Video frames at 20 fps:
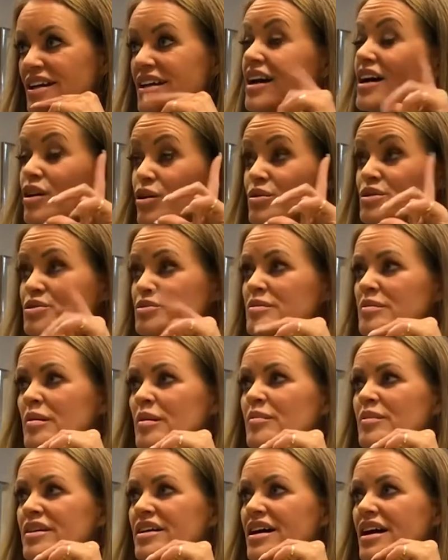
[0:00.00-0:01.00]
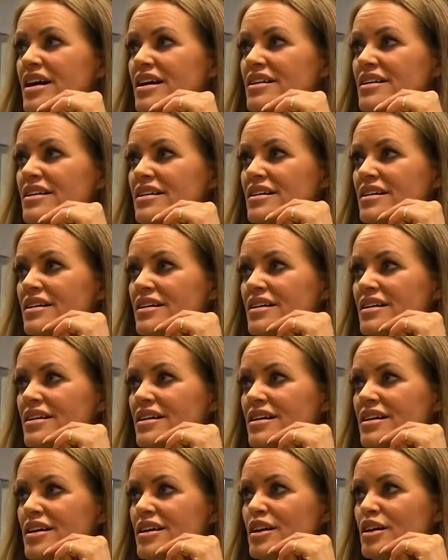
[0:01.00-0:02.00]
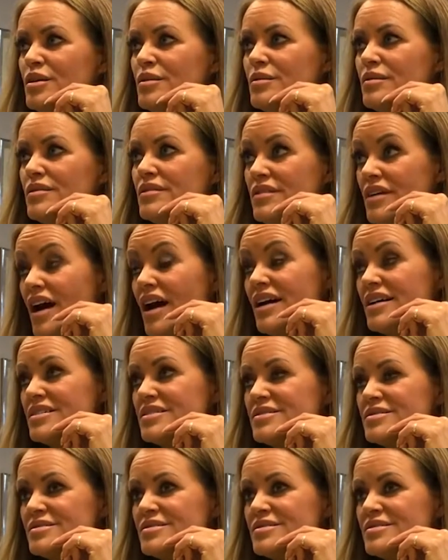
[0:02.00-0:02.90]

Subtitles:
And I always remember that. Yeah,